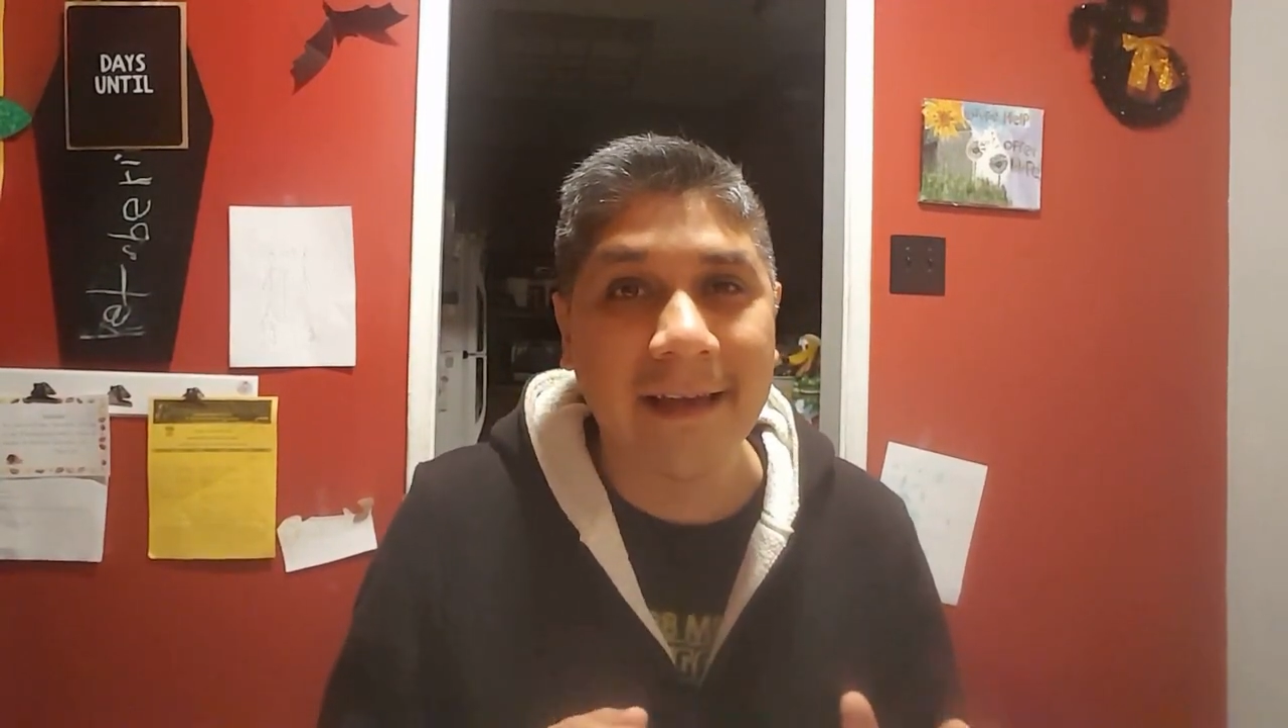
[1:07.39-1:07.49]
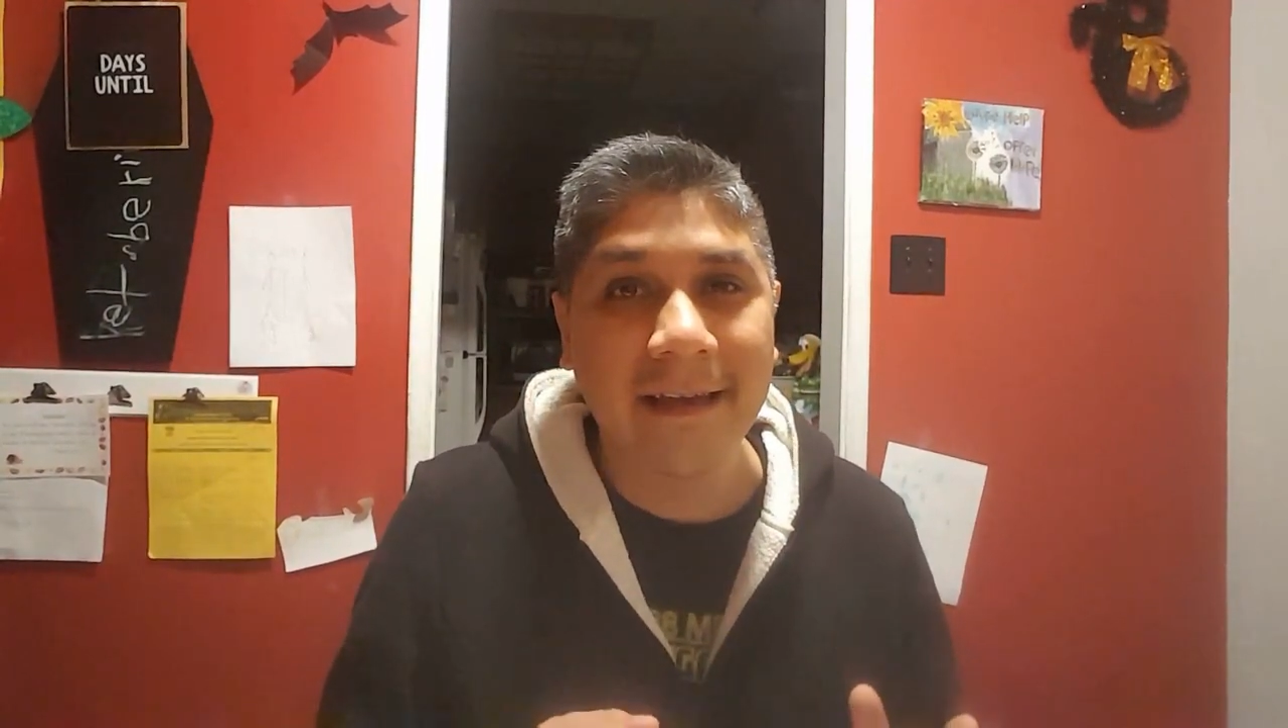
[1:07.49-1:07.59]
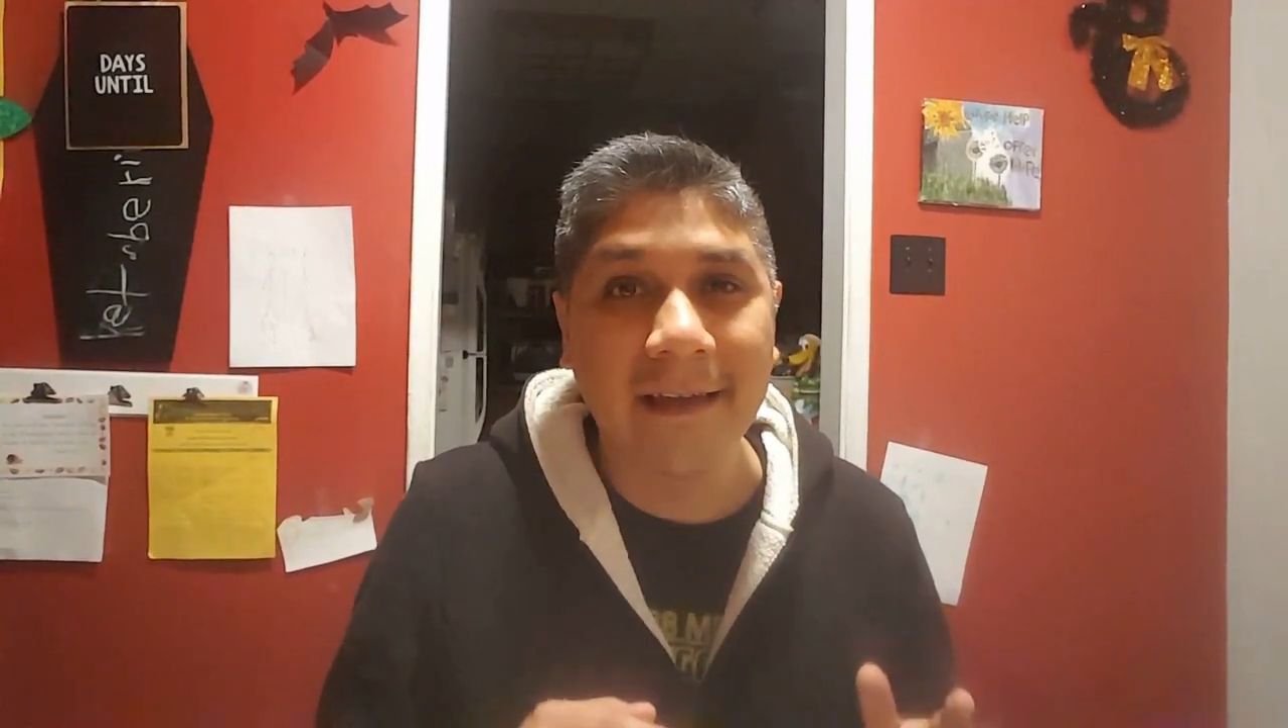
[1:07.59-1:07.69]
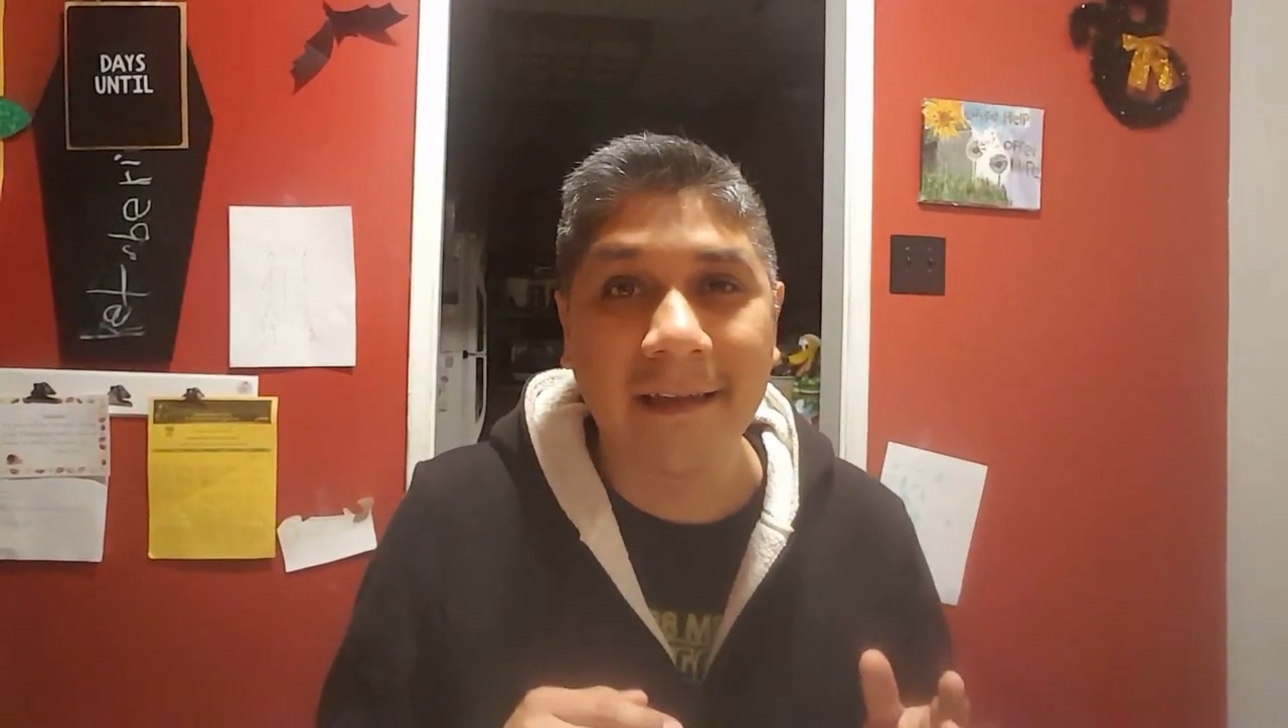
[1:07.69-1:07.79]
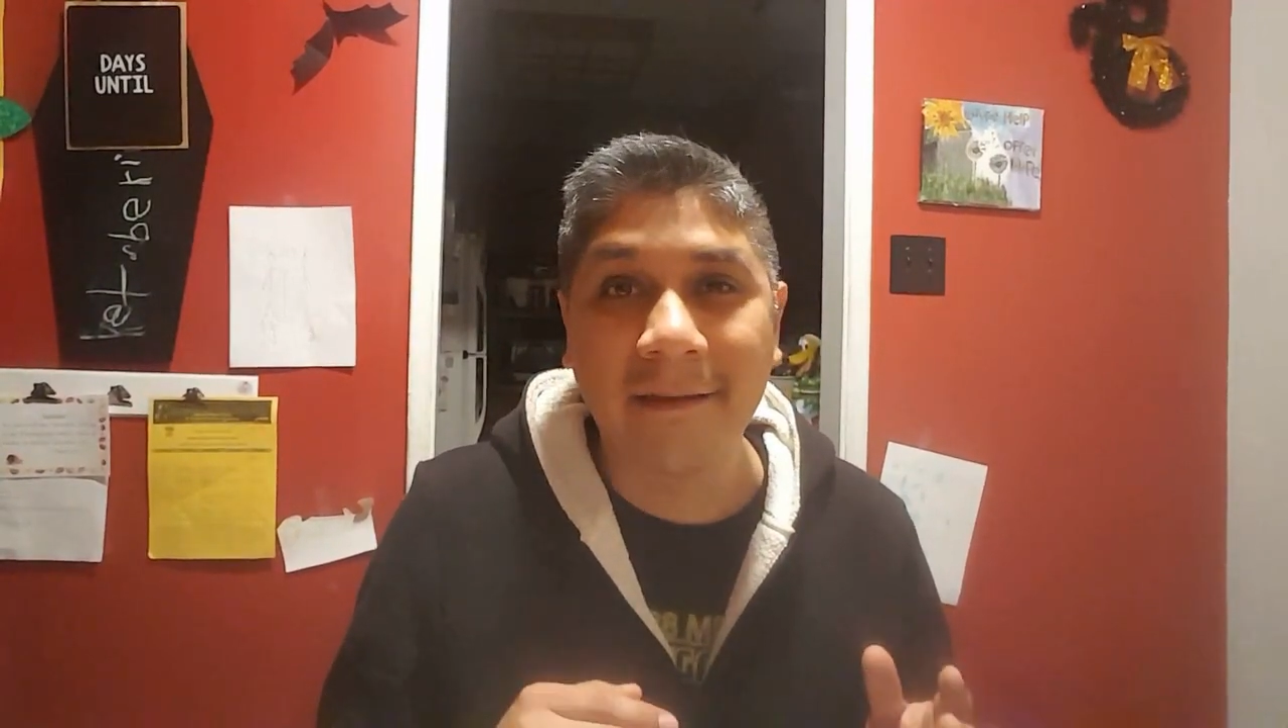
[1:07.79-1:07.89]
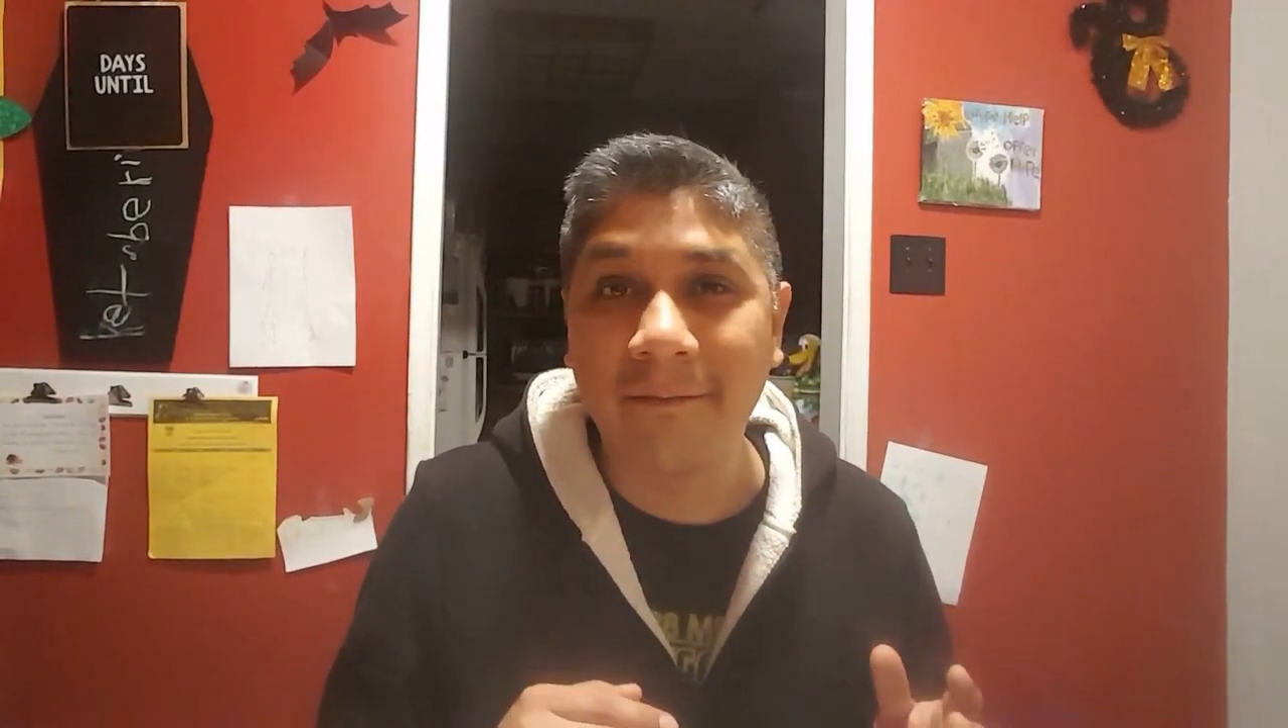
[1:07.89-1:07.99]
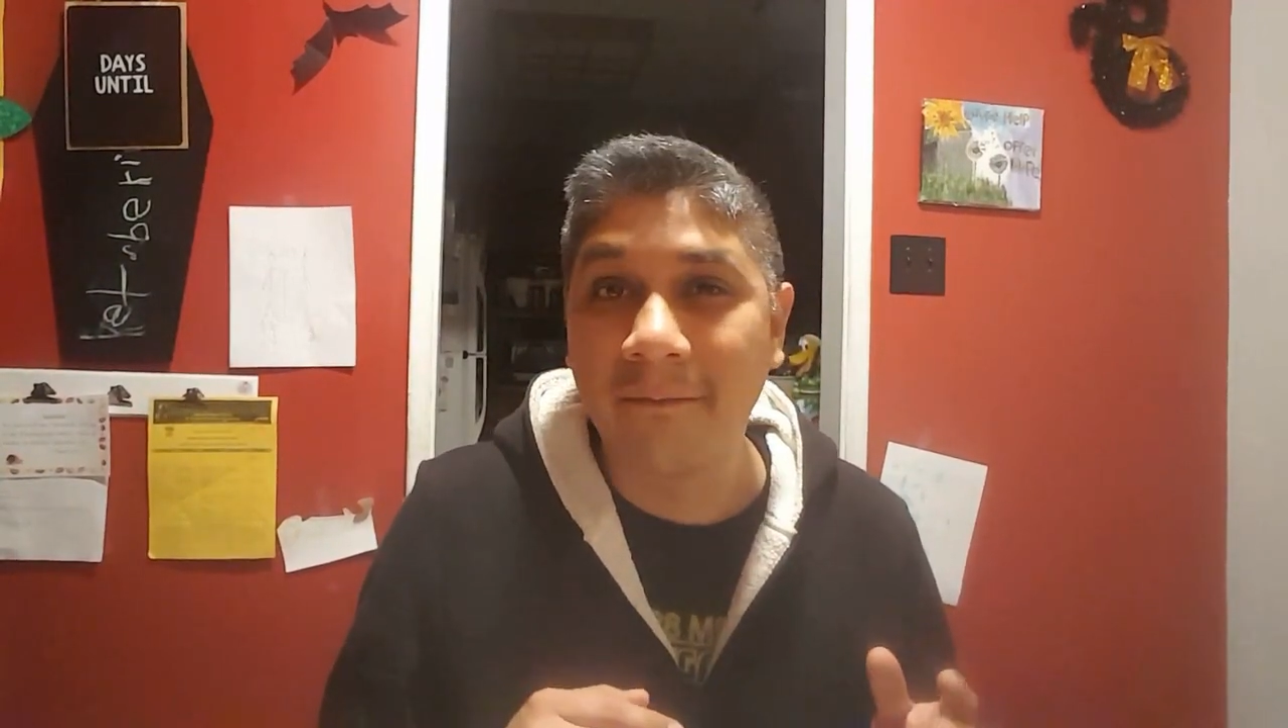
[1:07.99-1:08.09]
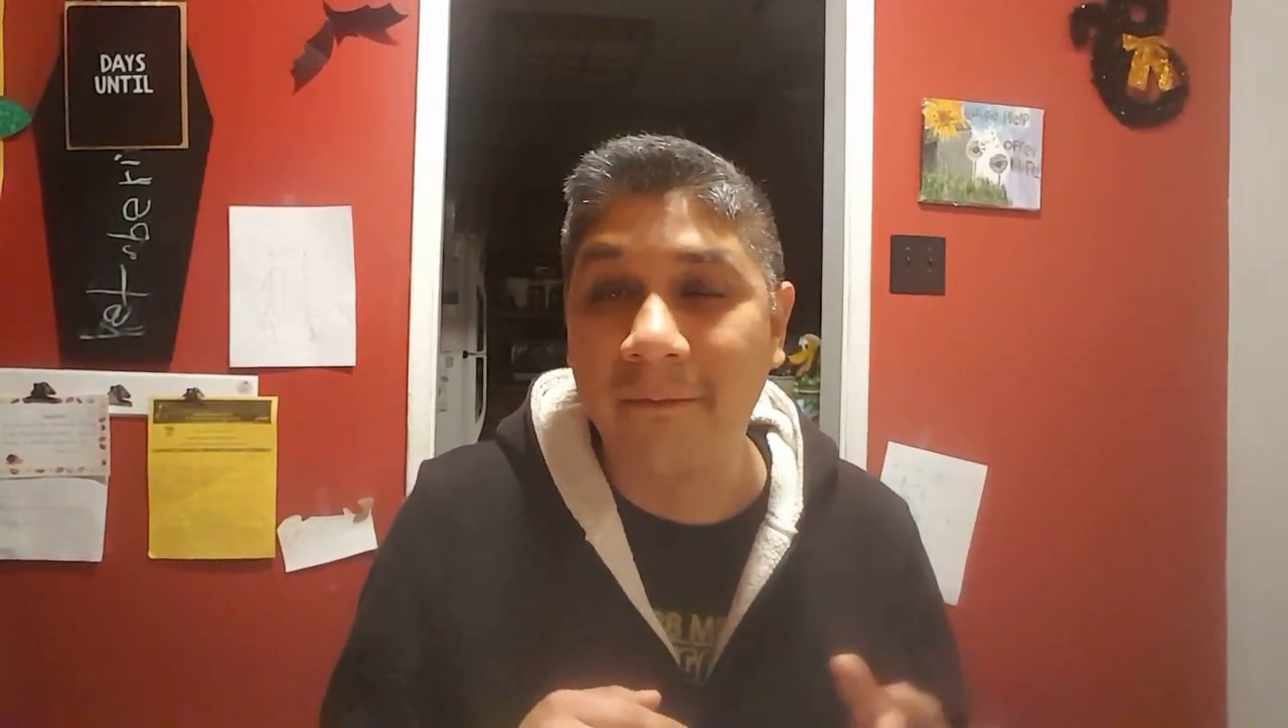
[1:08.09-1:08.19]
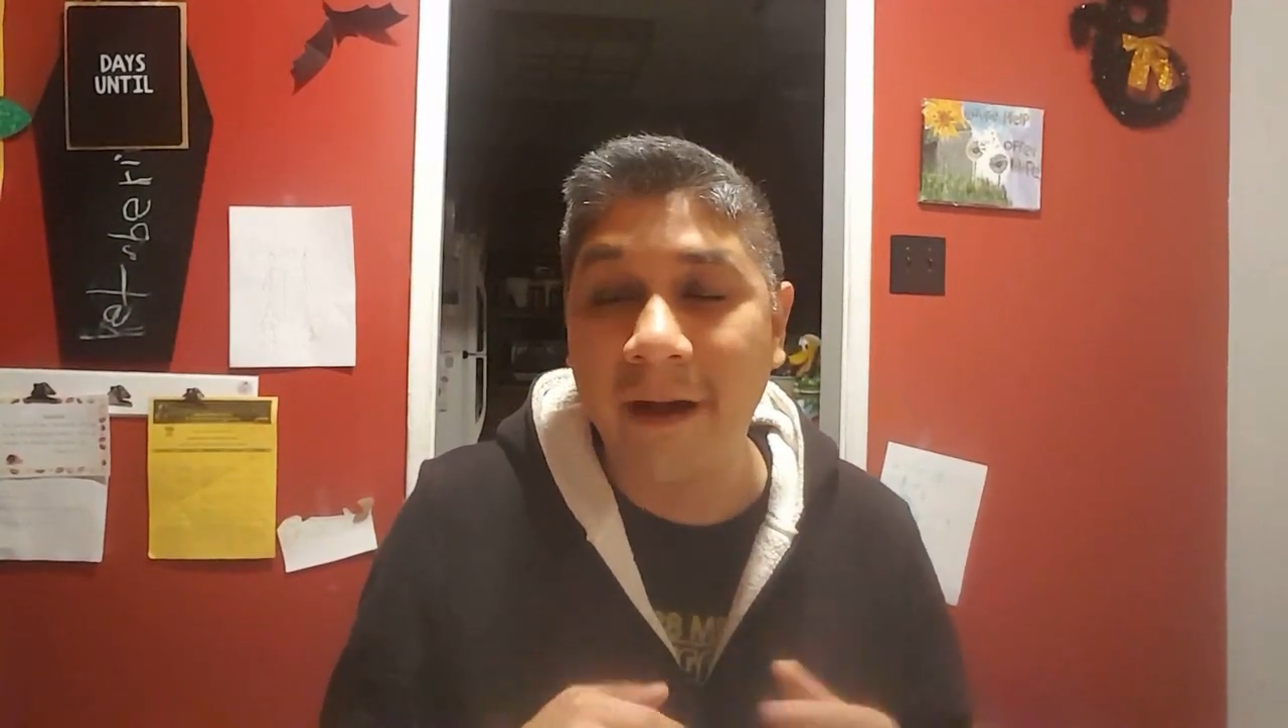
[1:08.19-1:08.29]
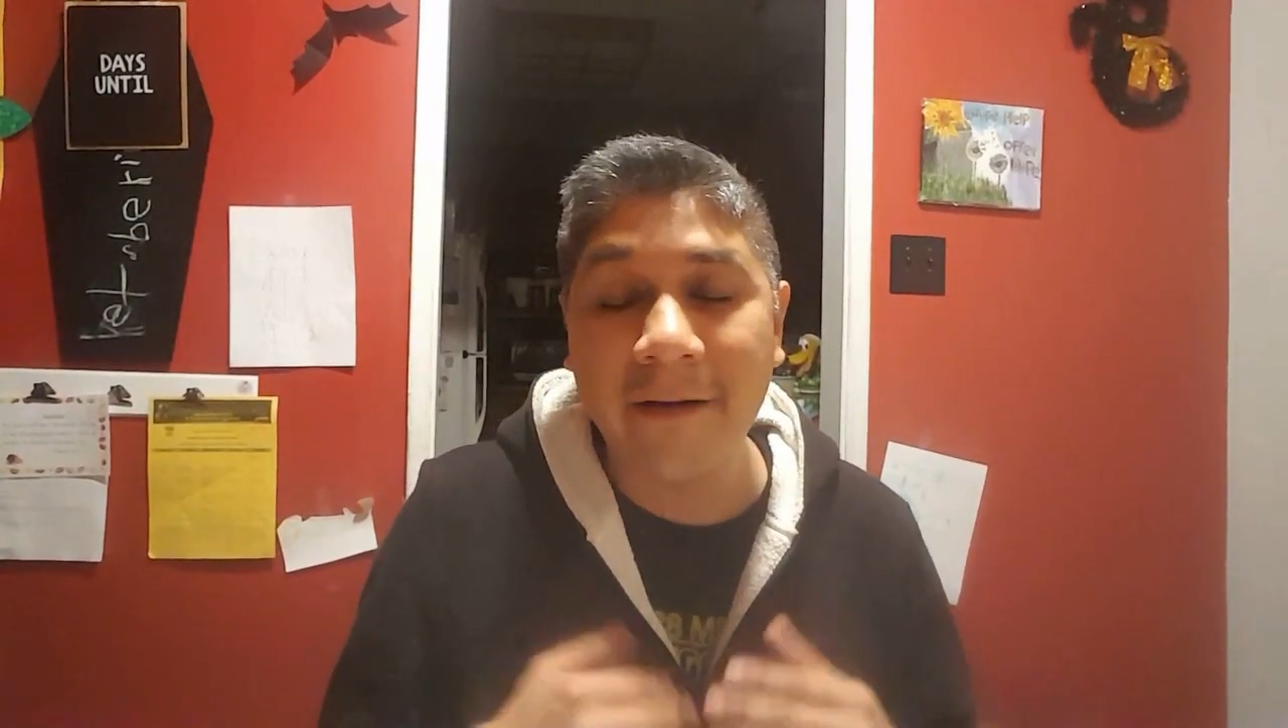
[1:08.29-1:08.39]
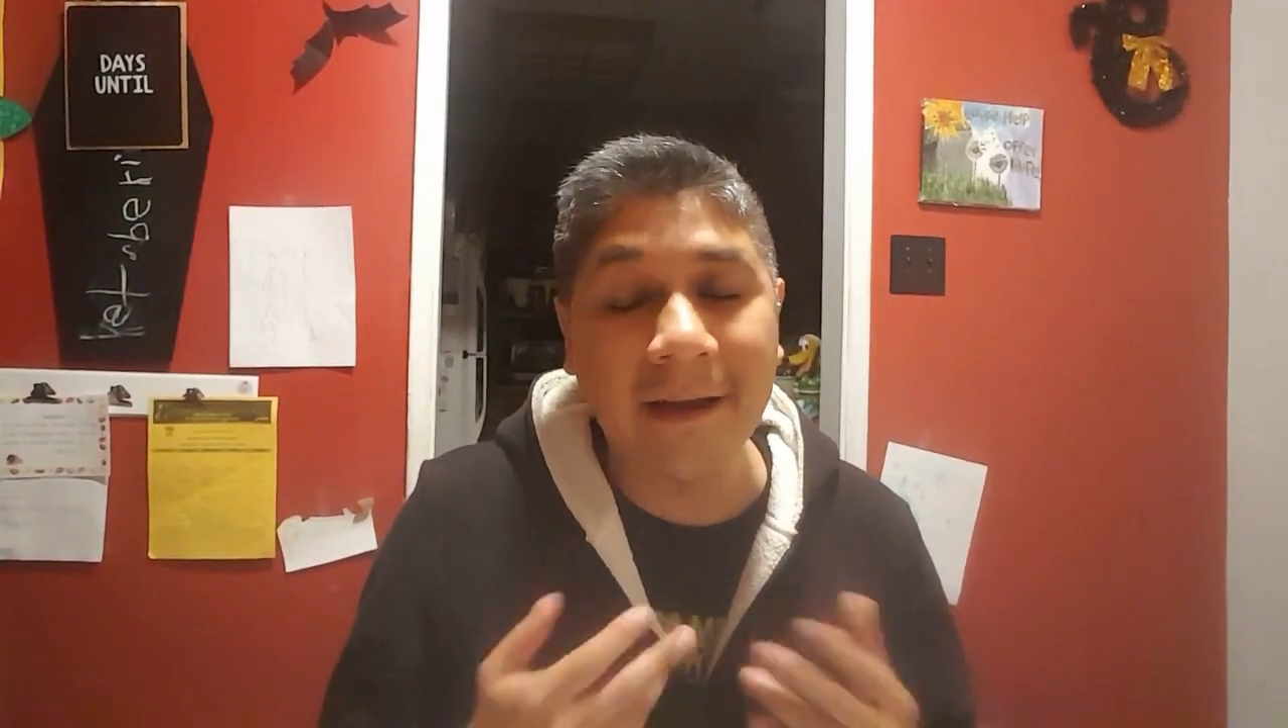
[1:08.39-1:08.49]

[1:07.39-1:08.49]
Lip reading: is very